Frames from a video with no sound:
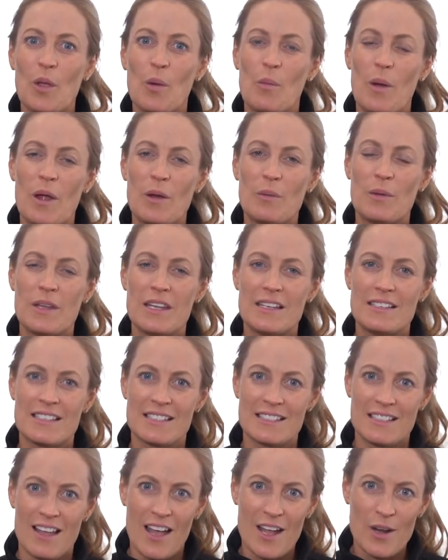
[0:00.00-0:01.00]
When we
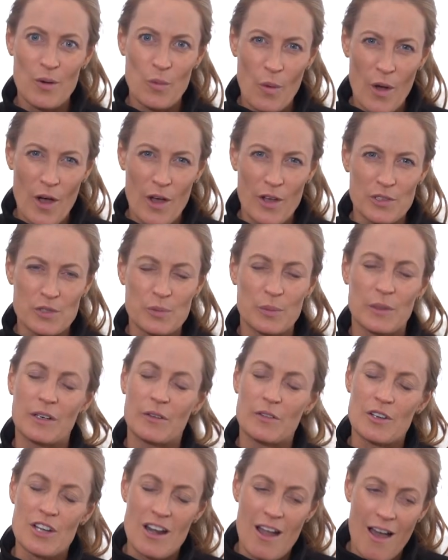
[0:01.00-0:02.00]
design walls, we
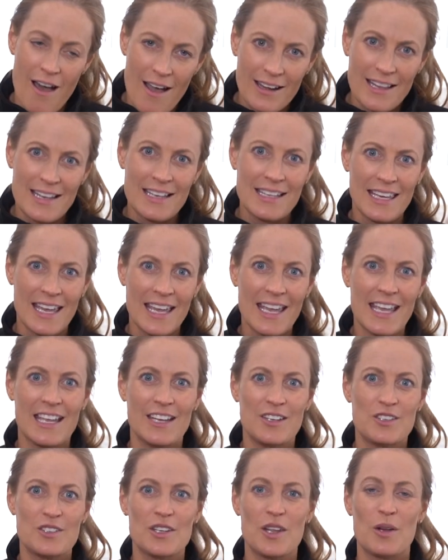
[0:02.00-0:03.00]
are not
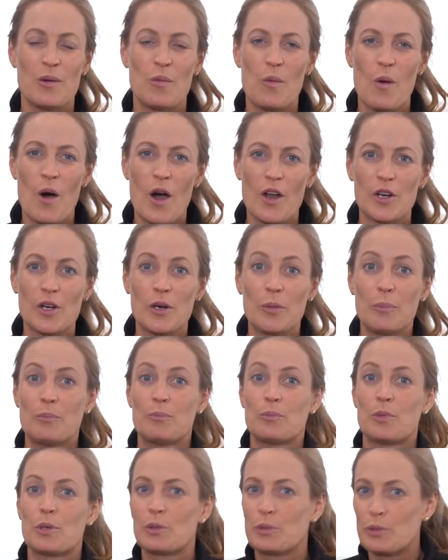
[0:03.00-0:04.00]
engaged in
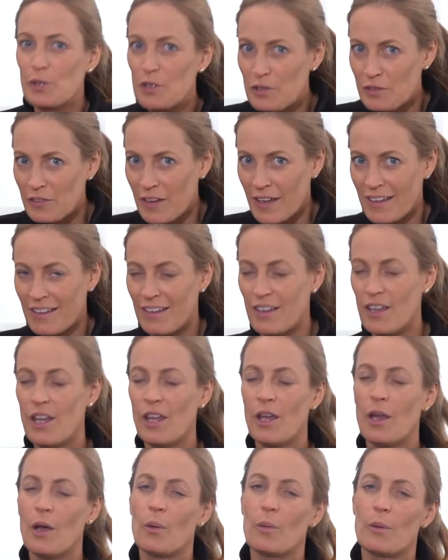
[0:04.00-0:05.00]
waterproofing.
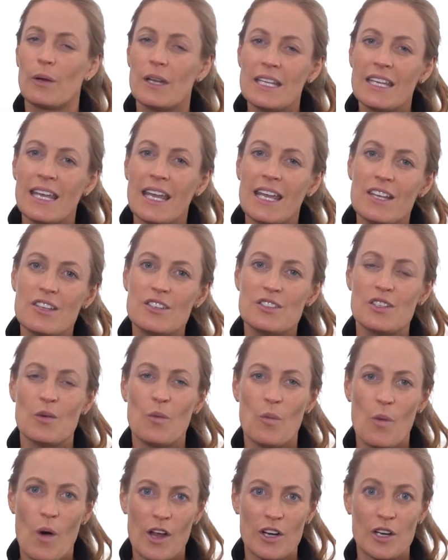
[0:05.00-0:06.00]
We're engaged
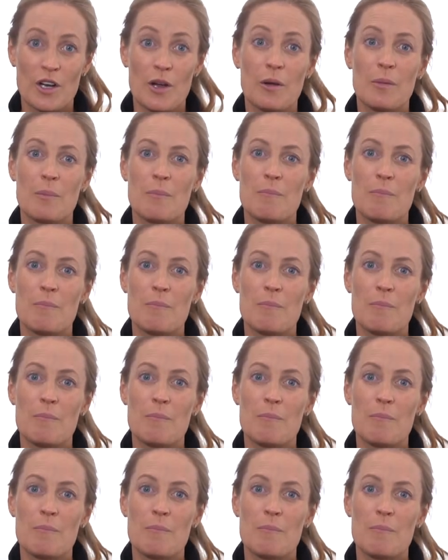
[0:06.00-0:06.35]
in water